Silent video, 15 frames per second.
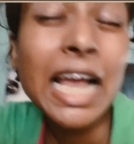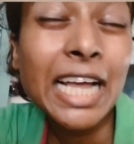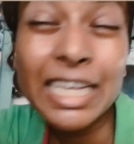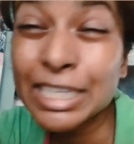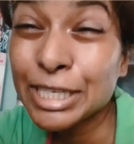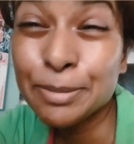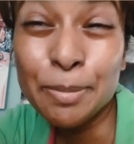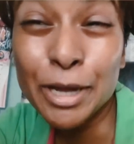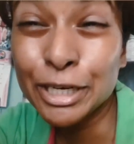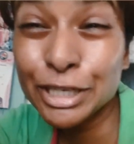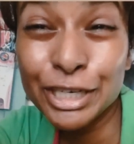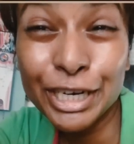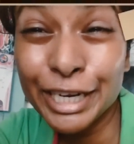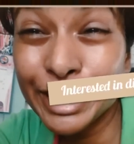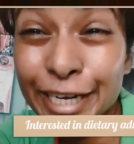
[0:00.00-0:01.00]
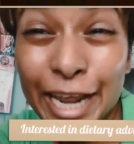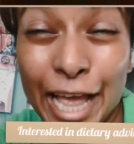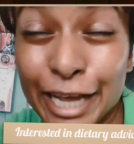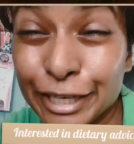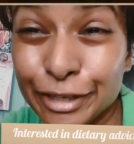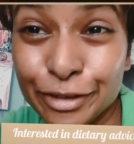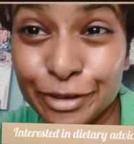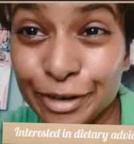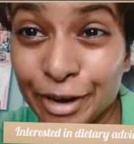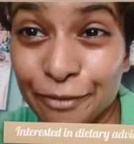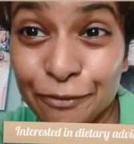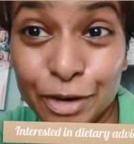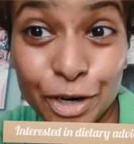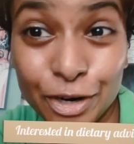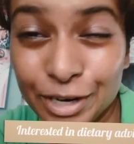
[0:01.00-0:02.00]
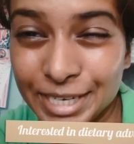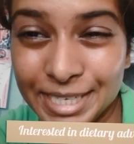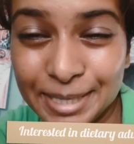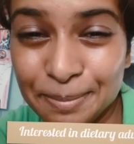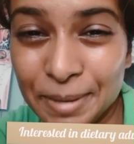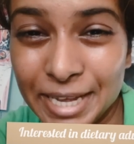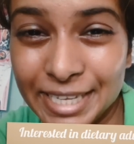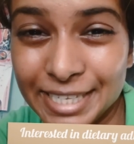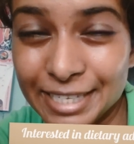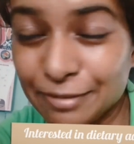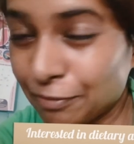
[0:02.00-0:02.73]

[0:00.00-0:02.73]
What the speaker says: A special little extra for Christmas